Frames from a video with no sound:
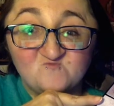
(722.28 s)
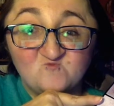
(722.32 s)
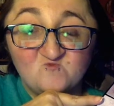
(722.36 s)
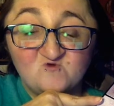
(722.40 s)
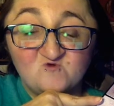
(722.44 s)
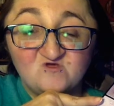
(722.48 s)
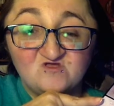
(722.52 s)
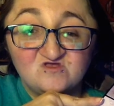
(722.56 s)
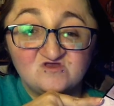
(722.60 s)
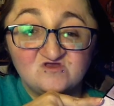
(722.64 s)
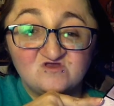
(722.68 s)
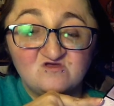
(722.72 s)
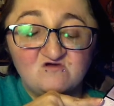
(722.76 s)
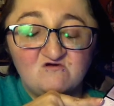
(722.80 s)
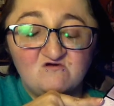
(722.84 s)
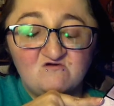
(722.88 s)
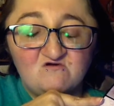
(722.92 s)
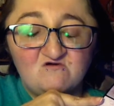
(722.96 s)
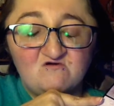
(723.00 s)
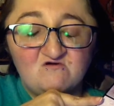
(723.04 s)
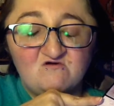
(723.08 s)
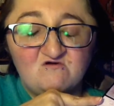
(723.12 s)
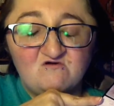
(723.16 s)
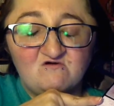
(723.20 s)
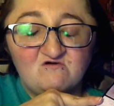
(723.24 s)
one,
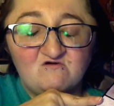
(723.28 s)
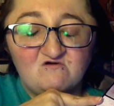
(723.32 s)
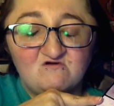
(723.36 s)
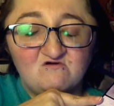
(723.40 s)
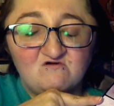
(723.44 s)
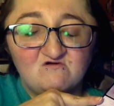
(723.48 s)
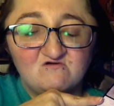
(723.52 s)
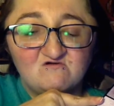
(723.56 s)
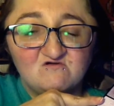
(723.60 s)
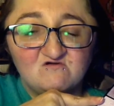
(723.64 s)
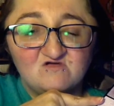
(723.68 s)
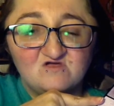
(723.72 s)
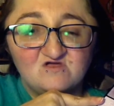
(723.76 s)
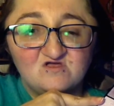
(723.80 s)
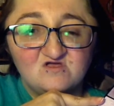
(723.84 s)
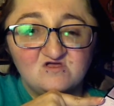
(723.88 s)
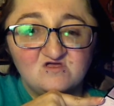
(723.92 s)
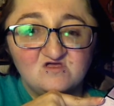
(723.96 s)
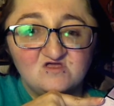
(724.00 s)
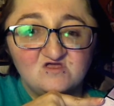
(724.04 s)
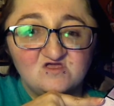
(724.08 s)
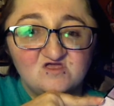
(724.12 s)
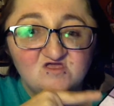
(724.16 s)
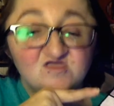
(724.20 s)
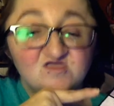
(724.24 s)
oh,
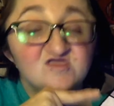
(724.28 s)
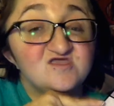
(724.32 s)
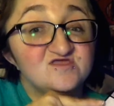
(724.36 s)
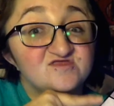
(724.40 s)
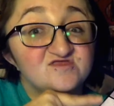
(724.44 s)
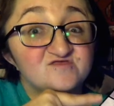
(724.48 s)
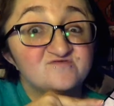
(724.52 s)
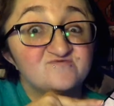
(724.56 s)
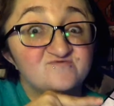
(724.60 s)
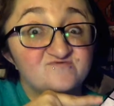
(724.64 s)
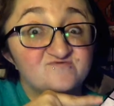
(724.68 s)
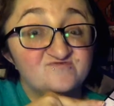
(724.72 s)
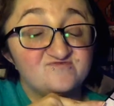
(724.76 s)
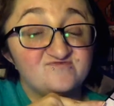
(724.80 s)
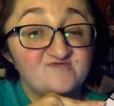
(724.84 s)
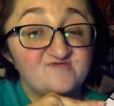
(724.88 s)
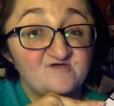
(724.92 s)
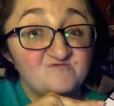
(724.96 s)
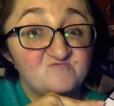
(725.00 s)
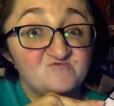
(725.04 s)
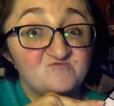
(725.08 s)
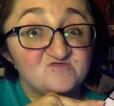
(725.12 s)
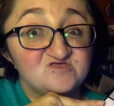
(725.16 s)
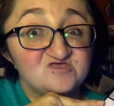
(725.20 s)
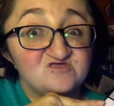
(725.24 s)
it is
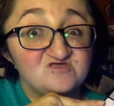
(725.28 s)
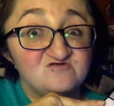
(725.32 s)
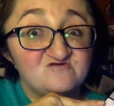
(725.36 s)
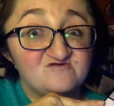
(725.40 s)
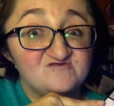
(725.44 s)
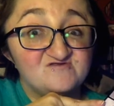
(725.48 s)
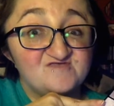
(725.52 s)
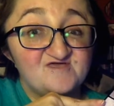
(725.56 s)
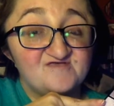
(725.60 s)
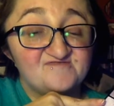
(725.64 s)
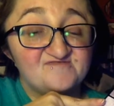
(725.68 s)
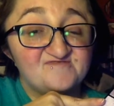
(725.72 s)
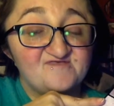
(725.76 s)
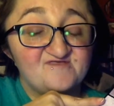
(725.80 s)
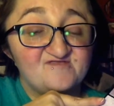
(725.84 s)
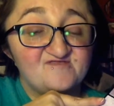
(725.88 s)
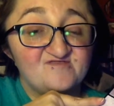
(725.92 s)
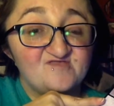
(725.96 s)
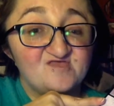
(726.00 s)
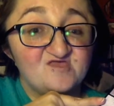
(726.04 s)
definitely iridescent.